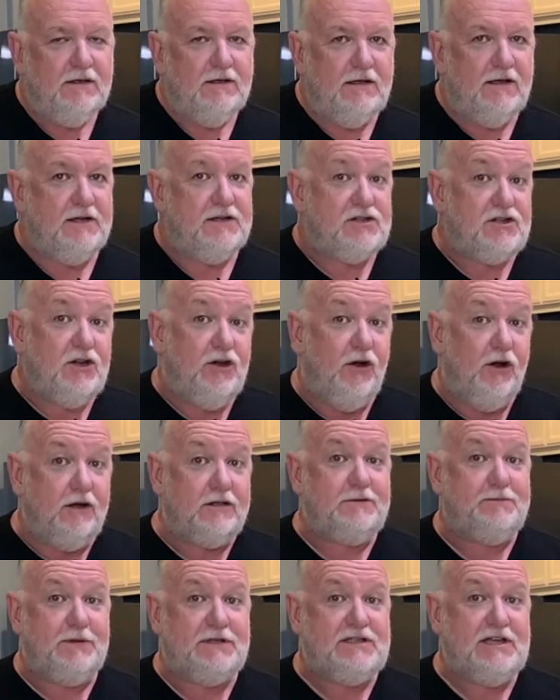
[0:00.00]
that is
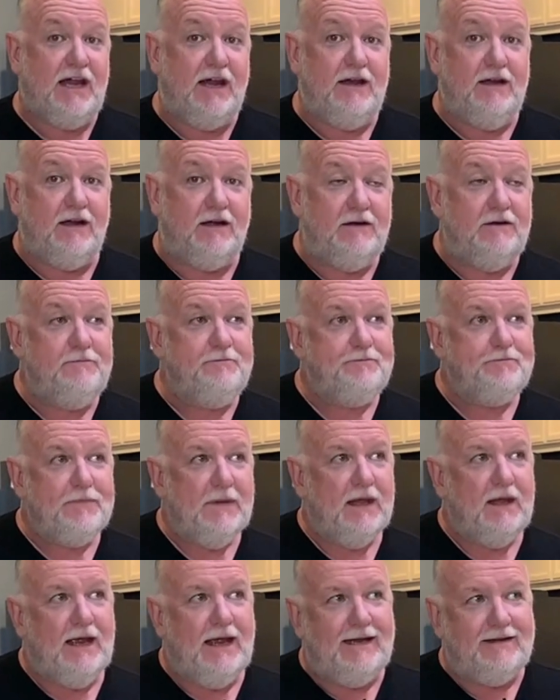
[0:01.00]
cooked potato
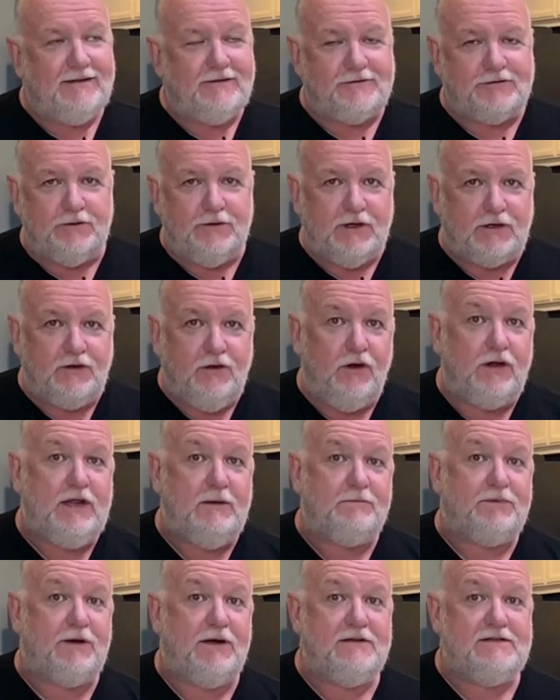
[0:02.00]
and through the
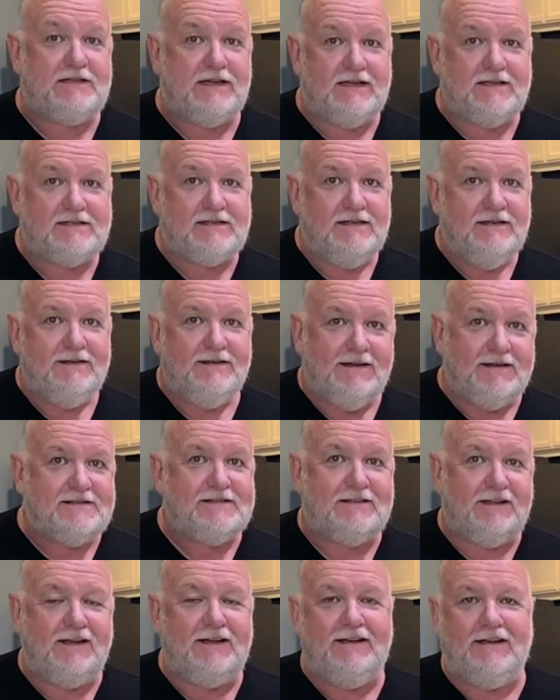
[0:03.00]
cooking process is
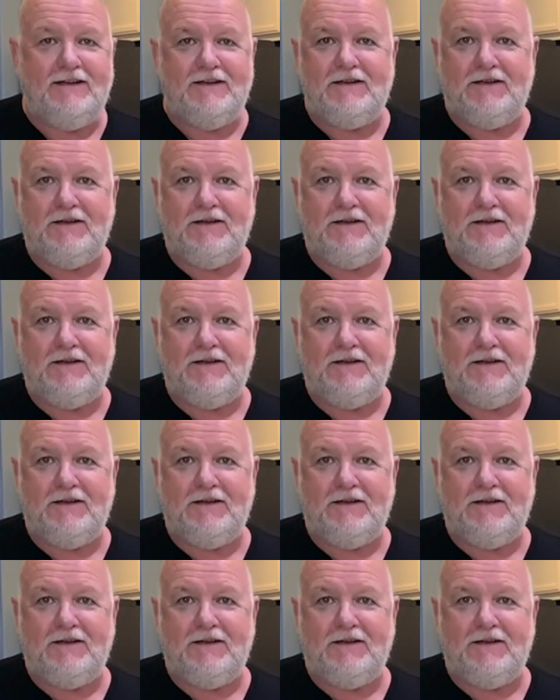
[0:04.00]
slightly